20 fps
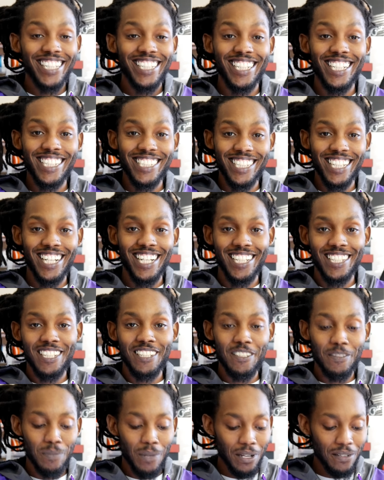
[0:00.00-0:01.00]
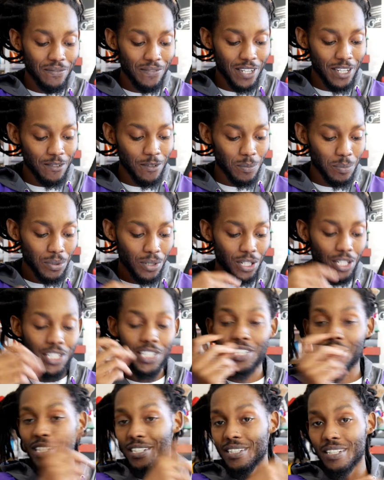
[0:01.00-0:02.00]
that's hot. That's my favorite part.
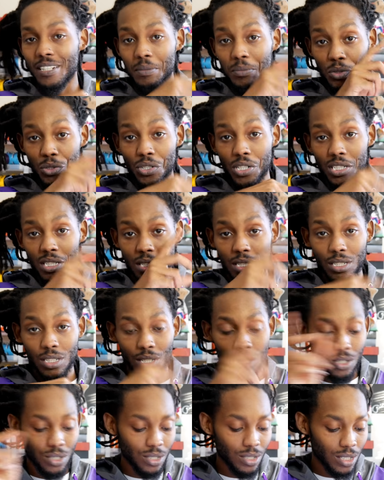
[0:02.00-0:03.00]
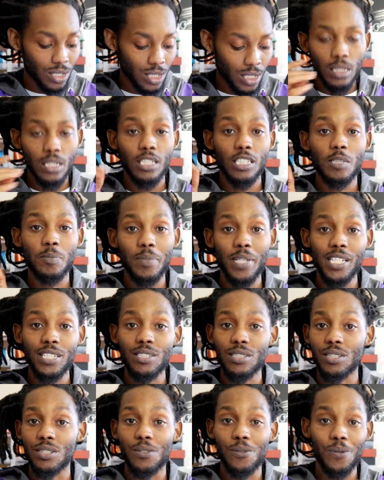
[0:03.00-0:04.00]
Them joints look hard.
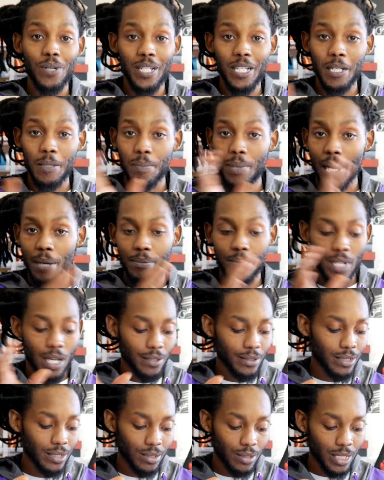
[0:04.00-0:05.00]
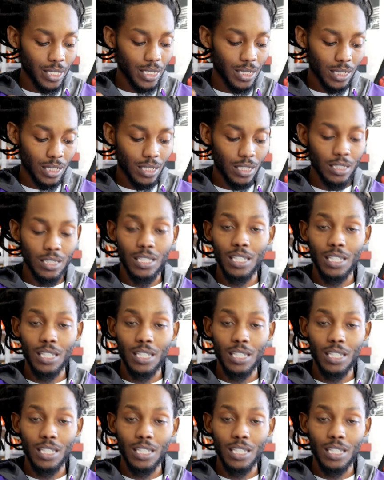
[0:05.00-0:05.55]
Especially the red popping out the green and the